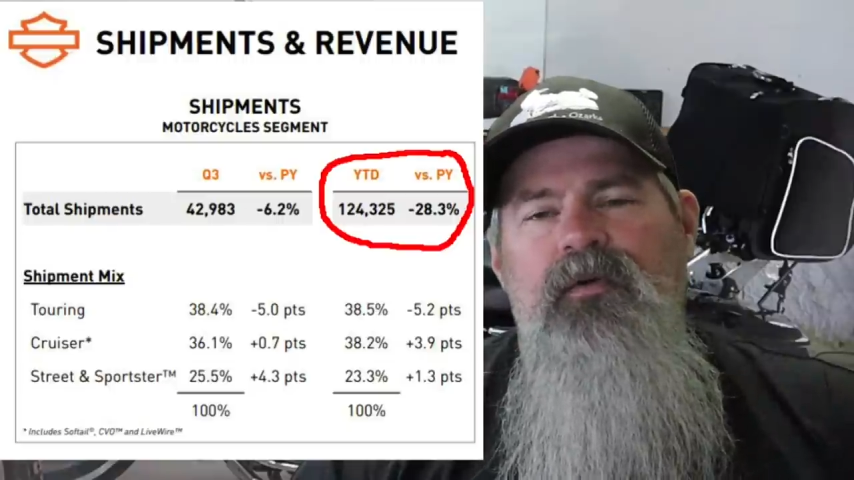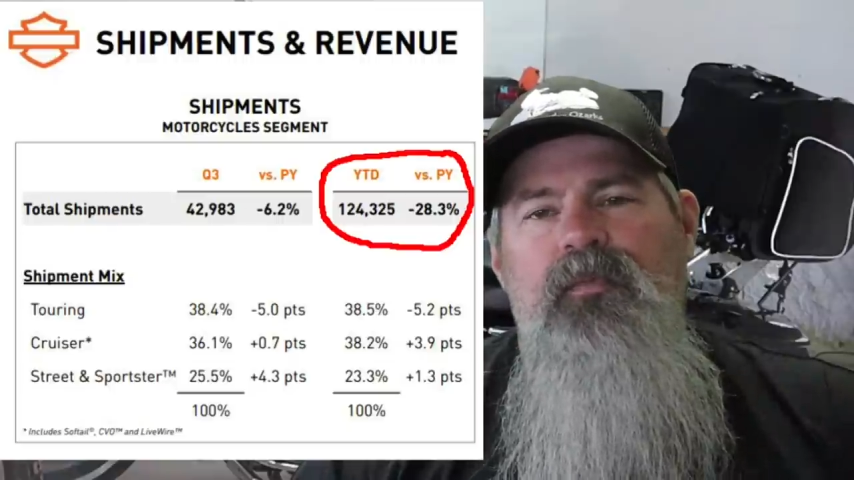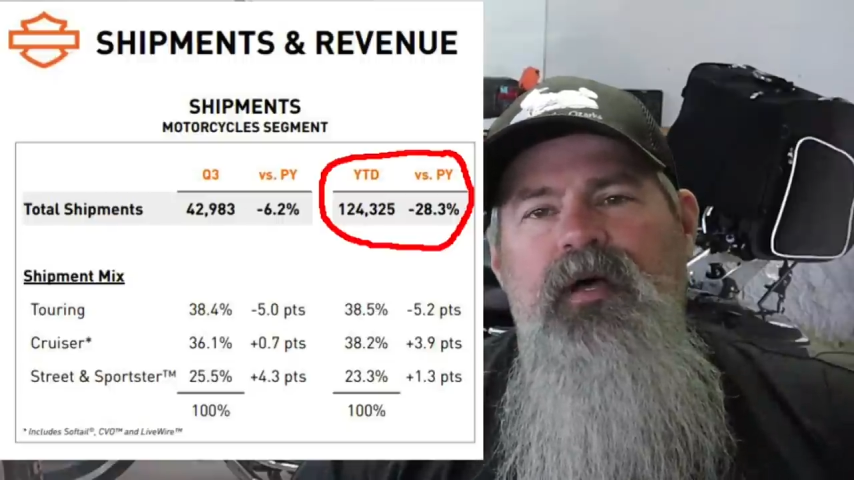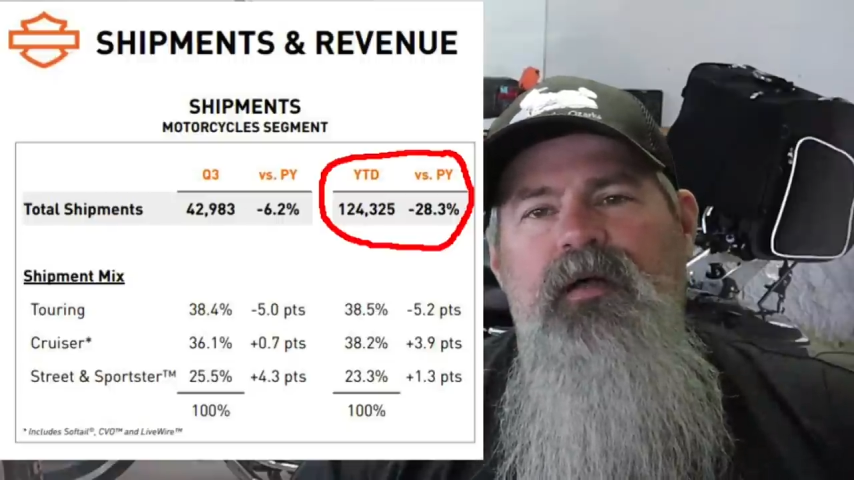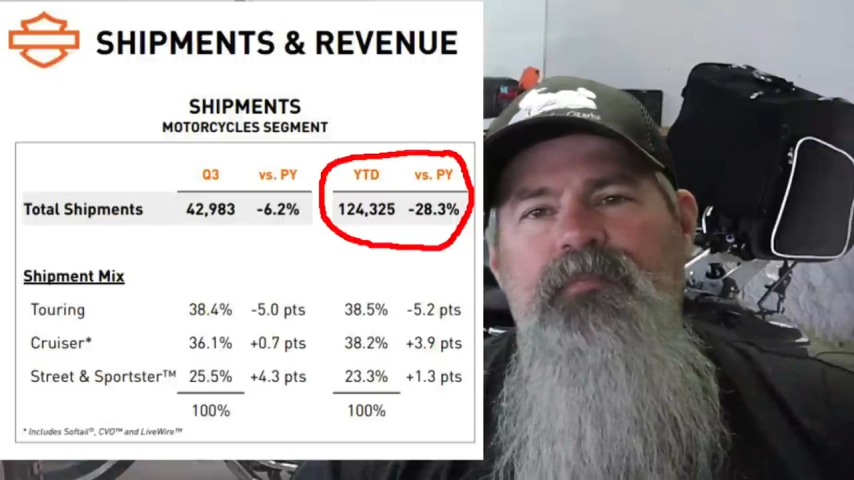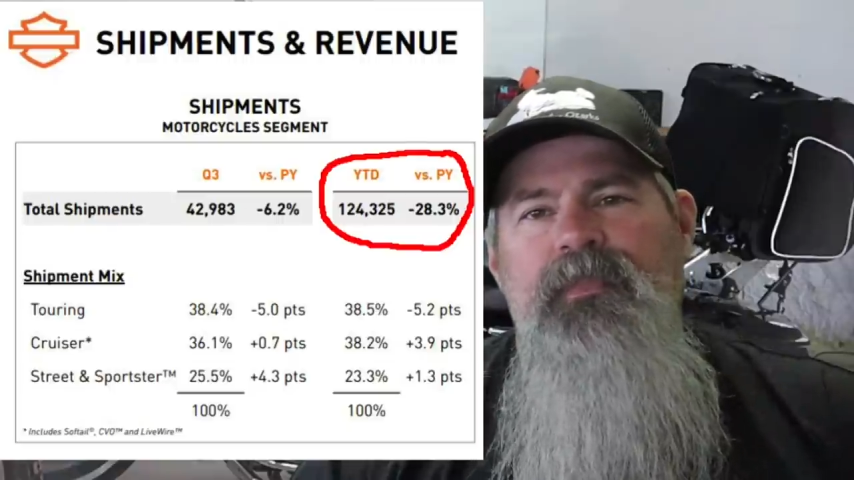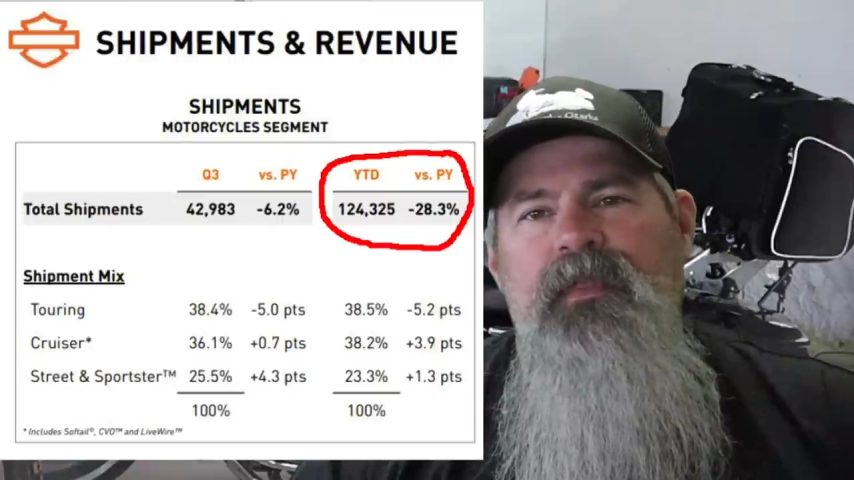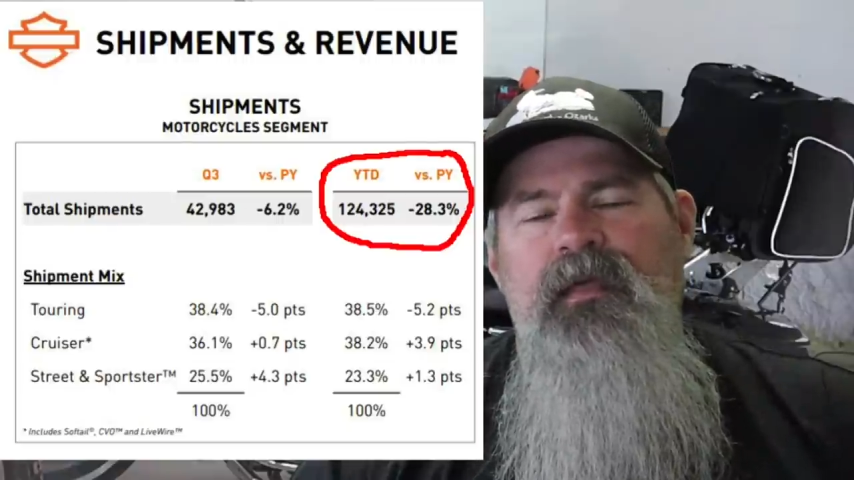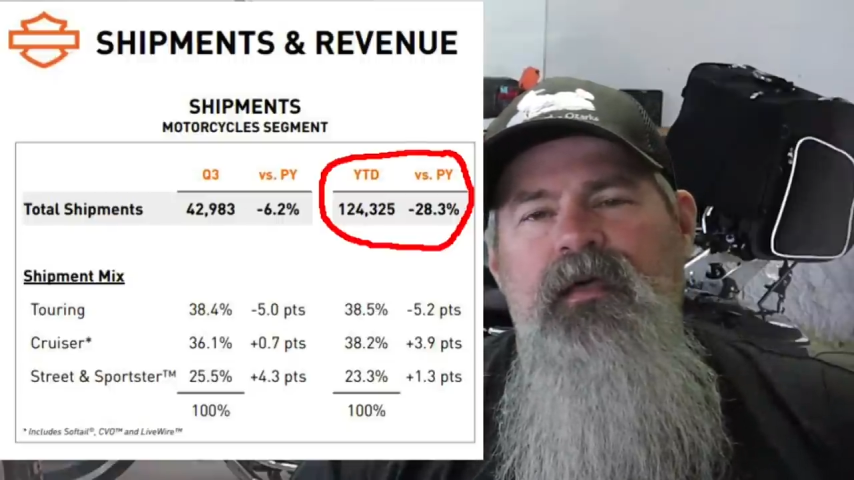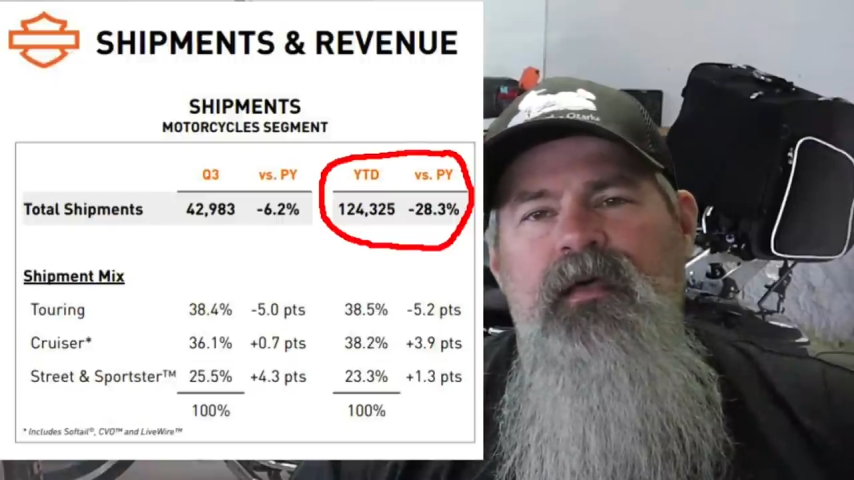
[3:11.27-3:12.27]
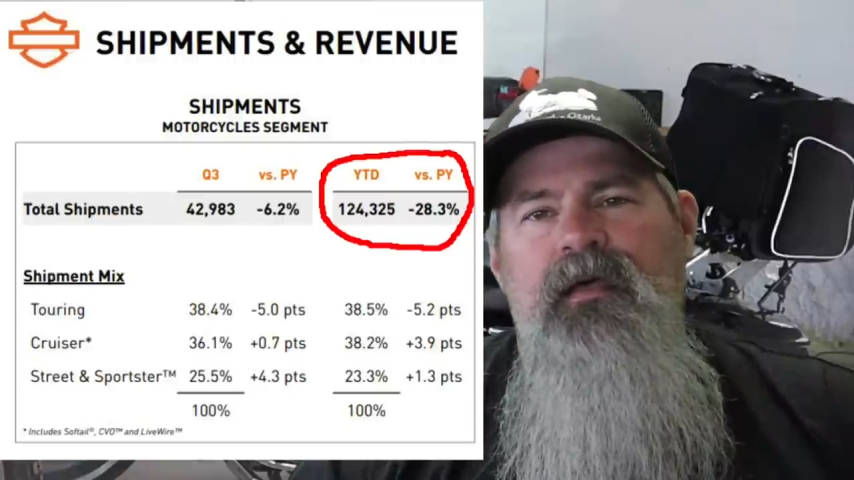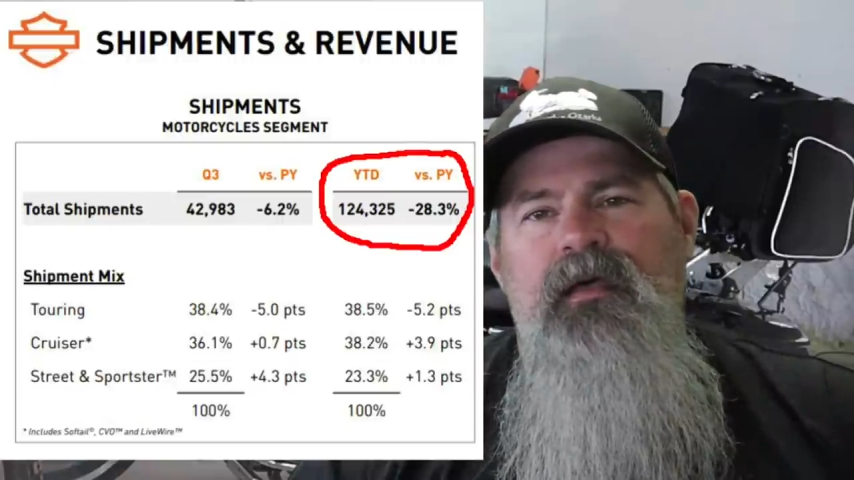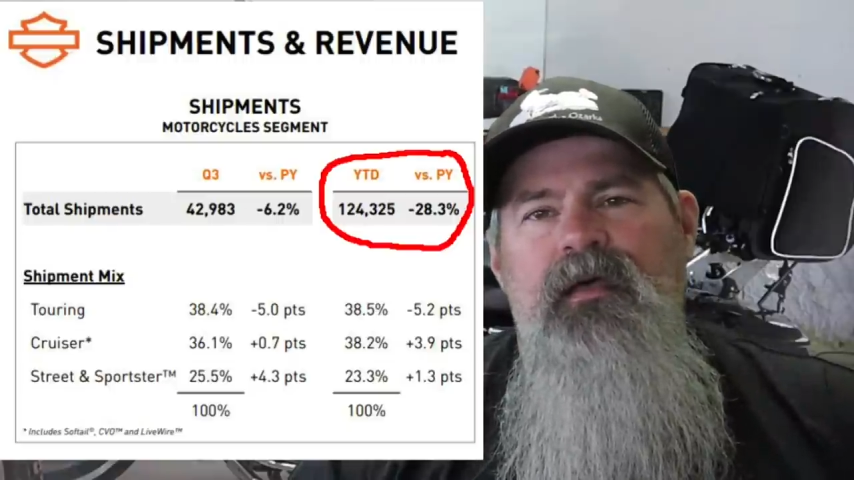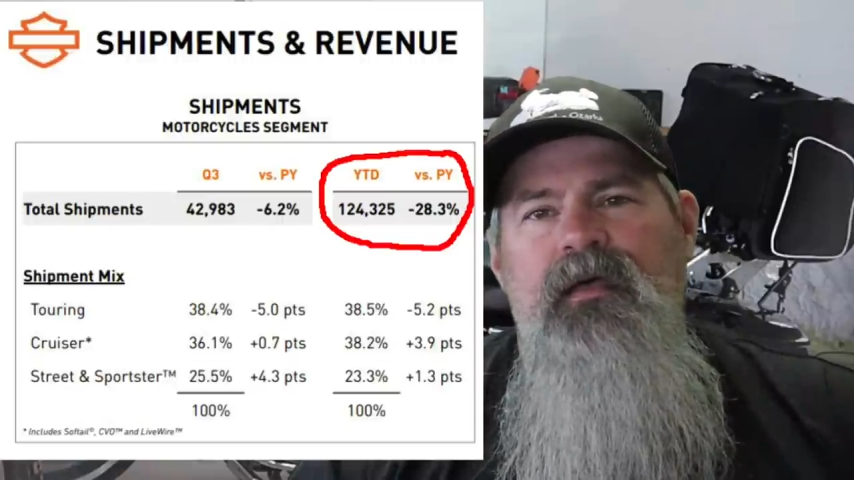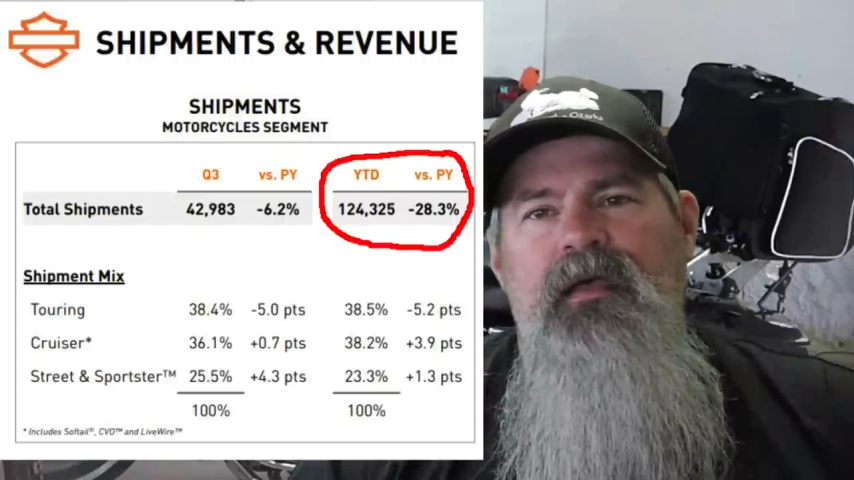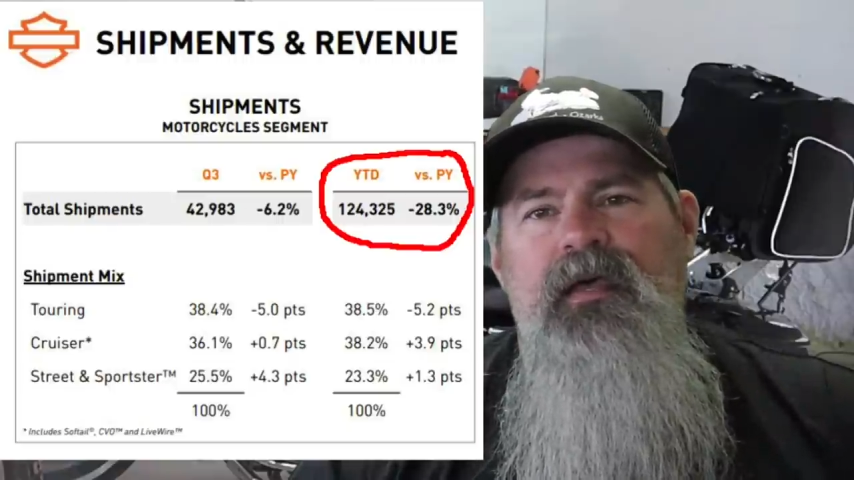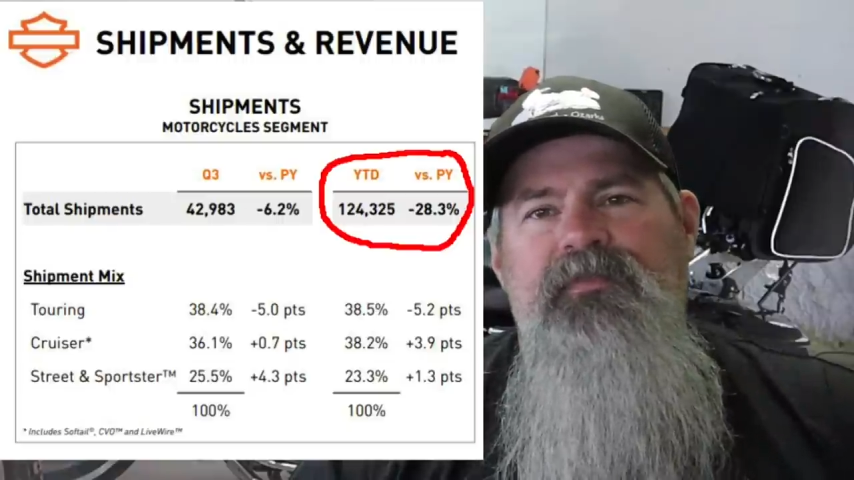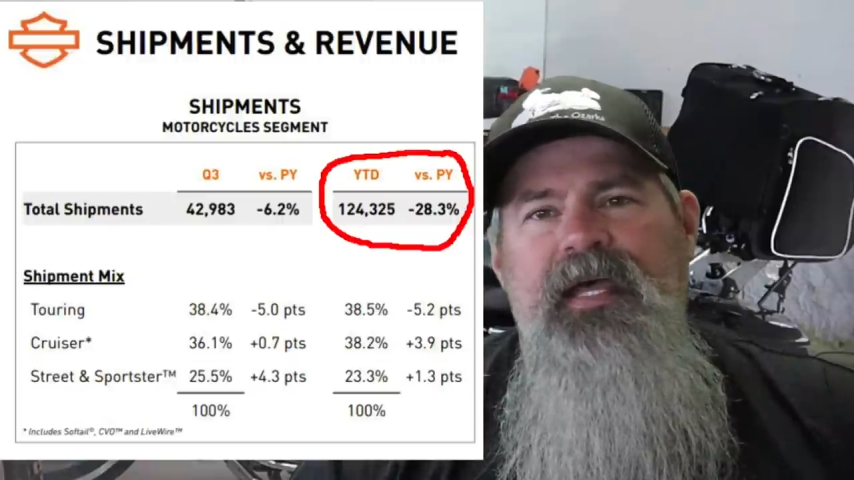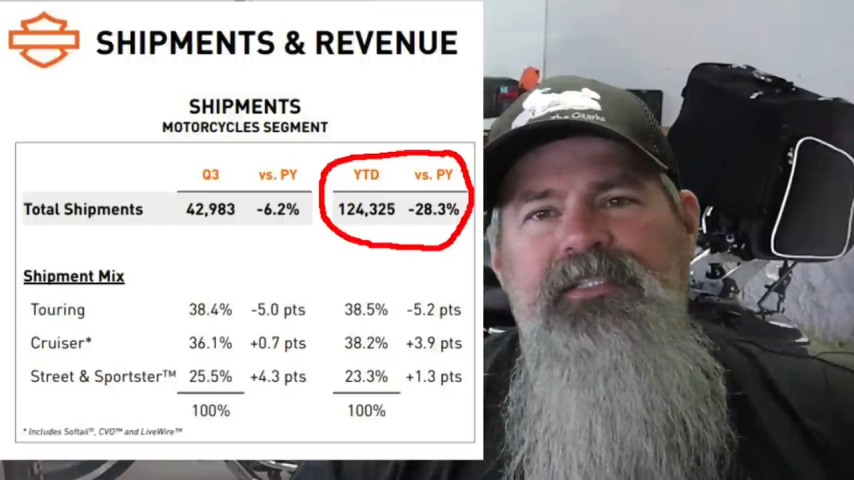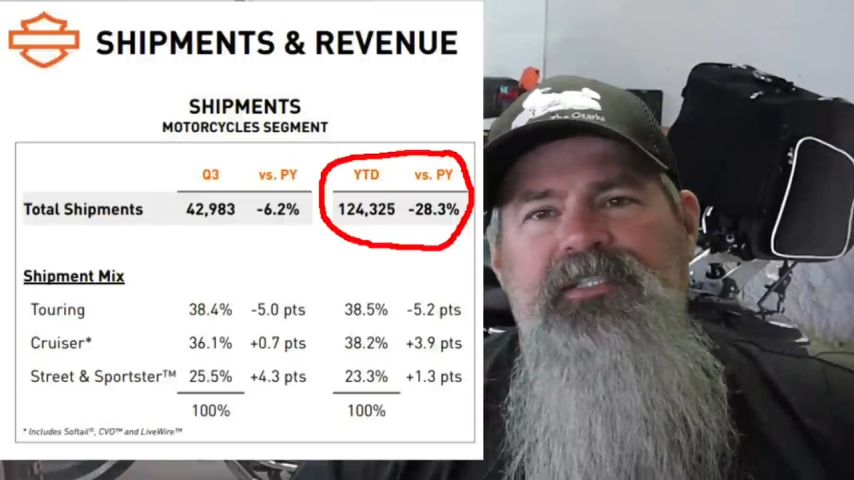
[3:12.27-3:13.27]
Well,
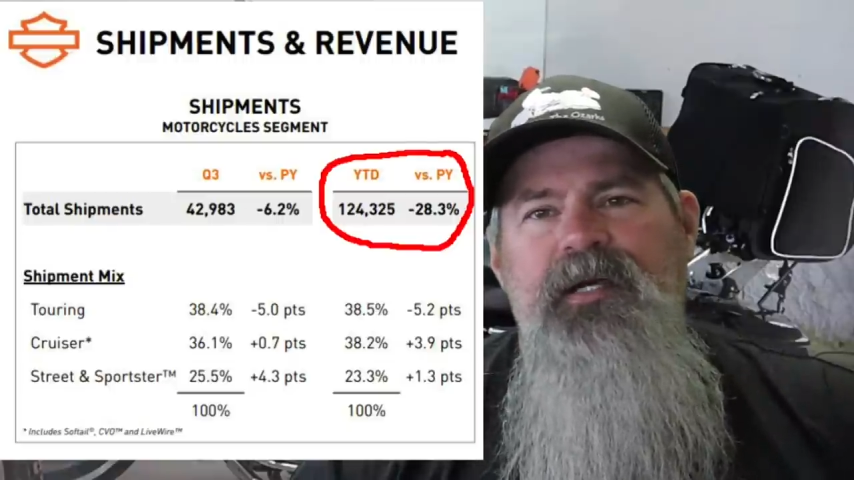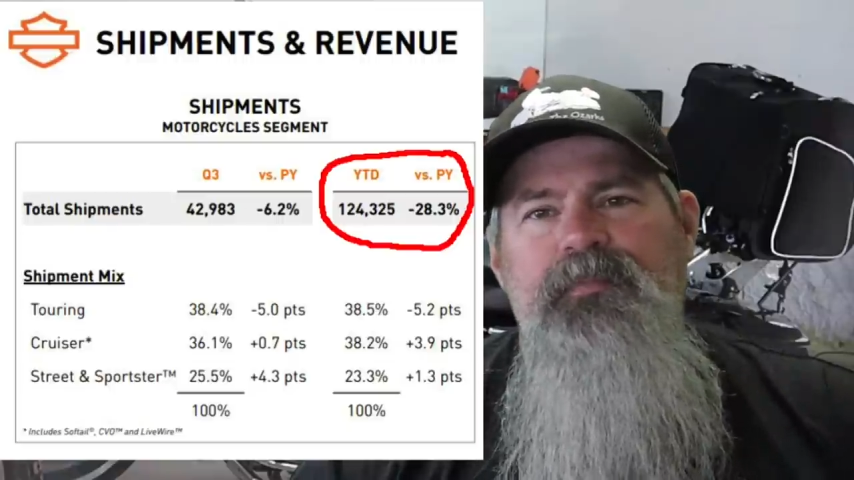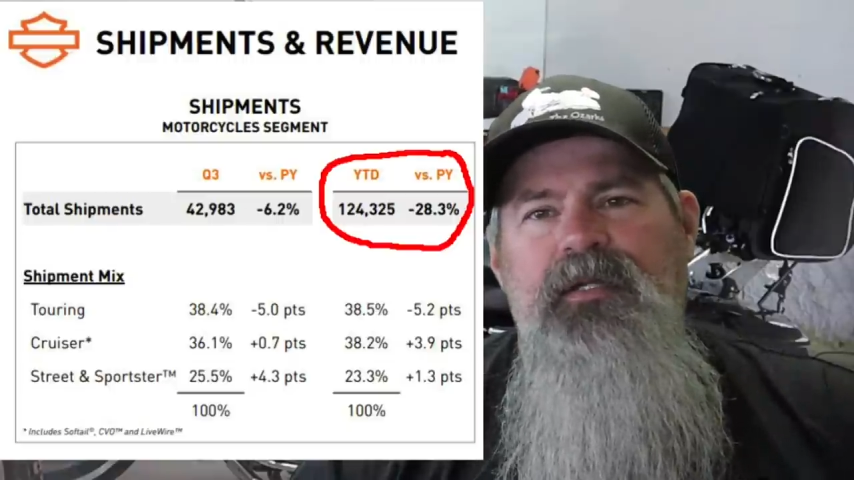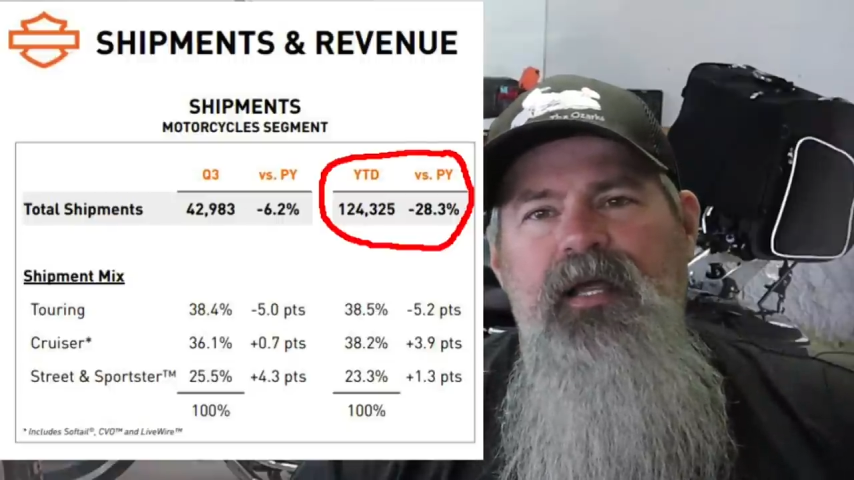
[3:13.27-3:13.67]
if they shipped